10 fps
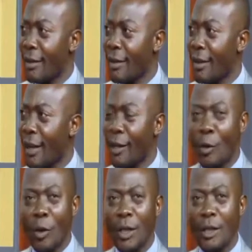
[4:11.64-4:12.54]
I
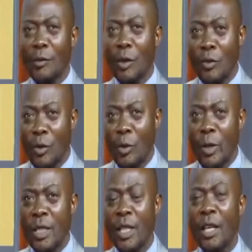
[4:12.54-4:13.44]
call it
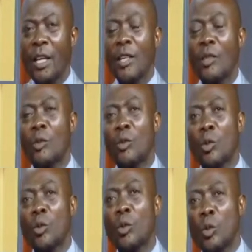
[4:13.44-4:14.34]
refuse,
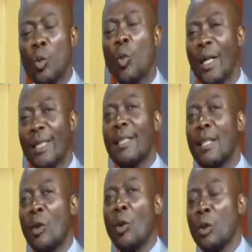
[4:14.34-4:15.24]
to do what
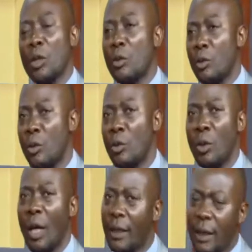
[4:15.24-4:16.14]
they ought to do.
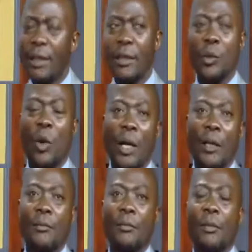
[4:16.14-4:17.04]
And this is why.
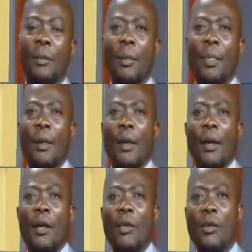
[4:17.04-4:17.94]

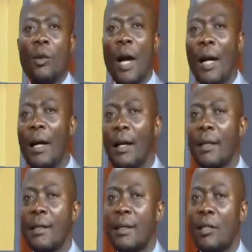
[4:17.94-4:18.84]
Uganda
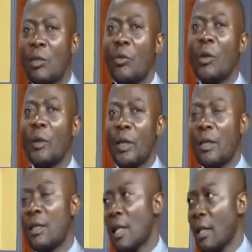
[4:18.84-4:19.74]
is a sovereign
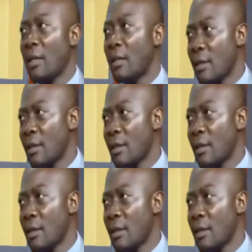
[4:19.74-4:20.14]
state.